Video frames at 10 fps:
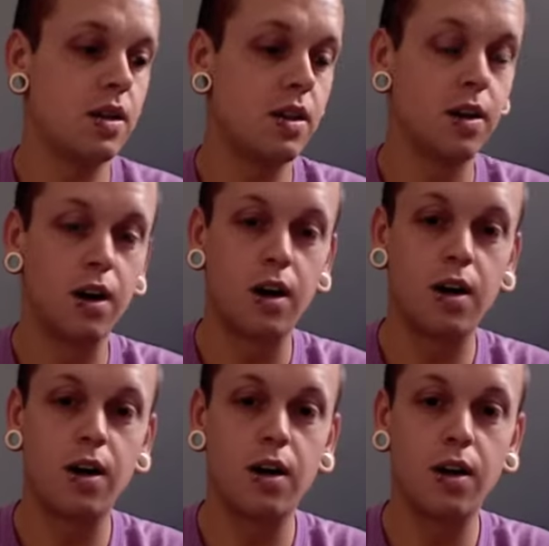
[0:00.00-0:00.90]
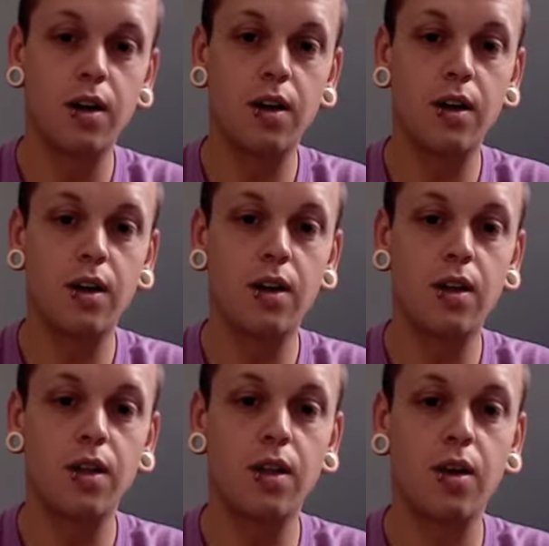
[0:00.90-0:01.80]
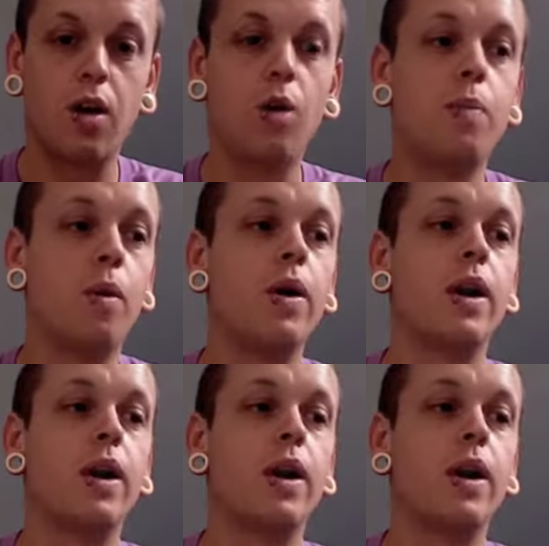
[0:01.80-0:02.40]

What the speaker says: The whole point